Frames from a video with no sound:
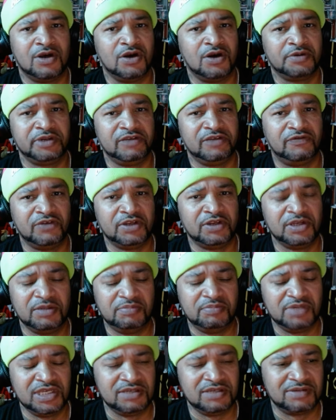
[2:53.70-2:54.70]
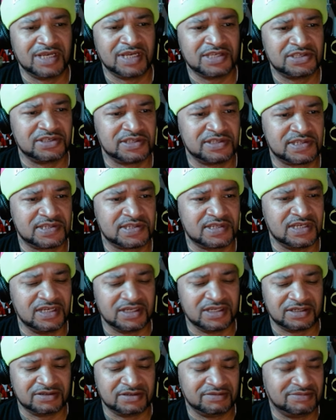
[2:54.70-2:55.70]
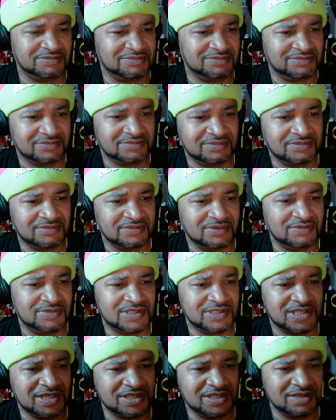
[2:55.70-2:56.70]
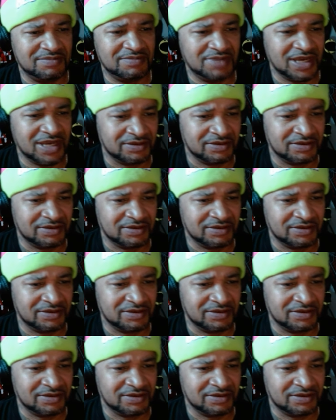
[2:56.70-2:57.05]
already feeling the beat. That shit's sick. Let me take that and back.